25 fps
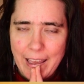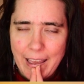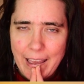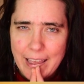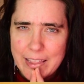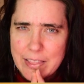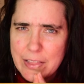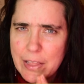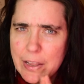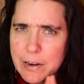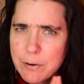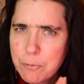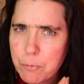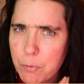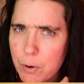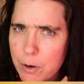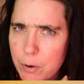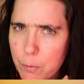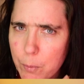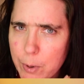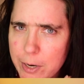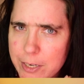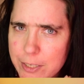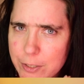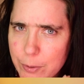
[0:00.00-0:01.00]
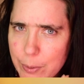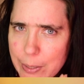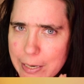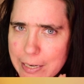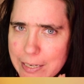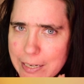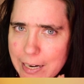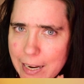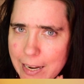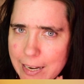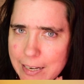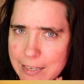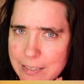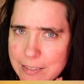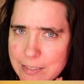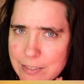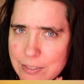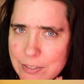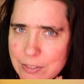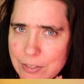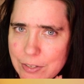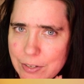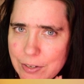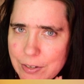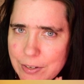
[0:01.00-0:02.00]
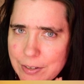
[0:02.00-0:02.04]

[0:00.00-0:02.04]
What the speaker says: And then what are we doing next?